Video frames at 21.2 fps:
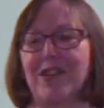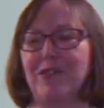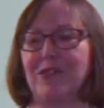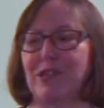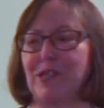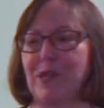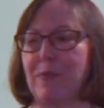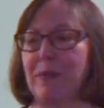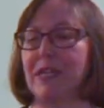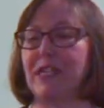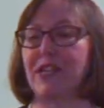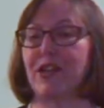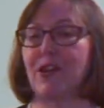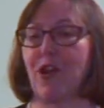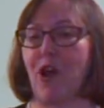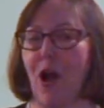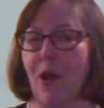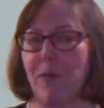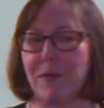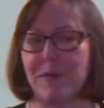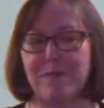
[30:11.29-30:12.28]
you used a piece of
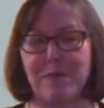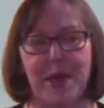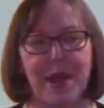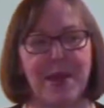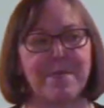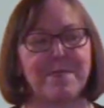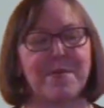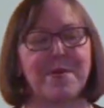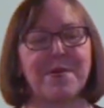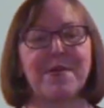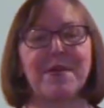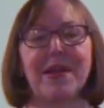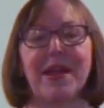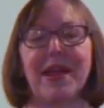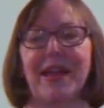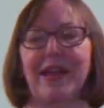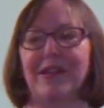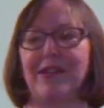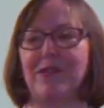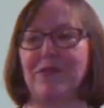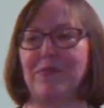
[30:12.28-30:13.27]
carbon paper
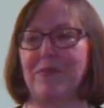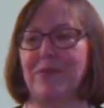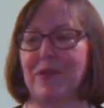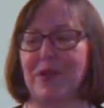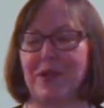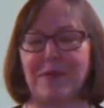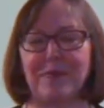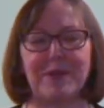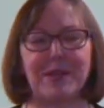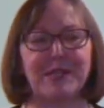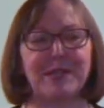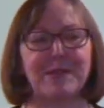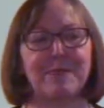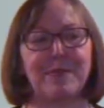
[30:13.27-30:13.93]
and you put a piece